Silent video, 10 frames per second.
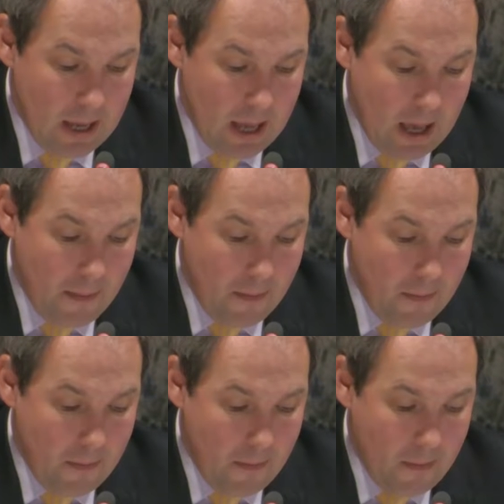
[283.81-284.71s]

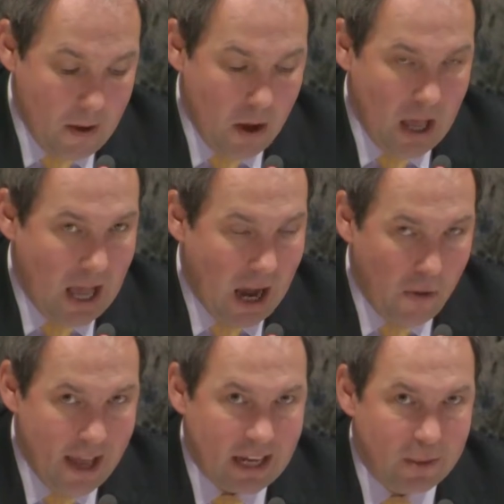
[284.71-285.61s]
How
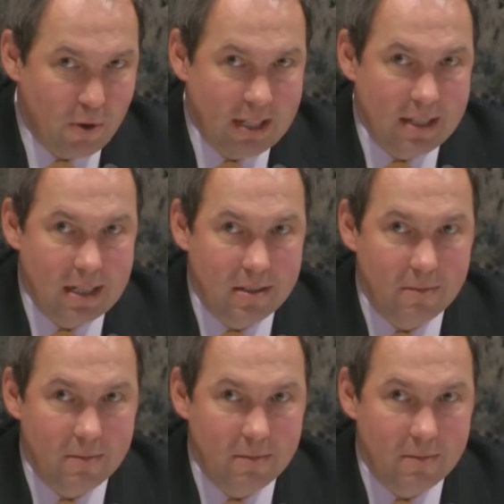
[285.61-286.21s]
they express it,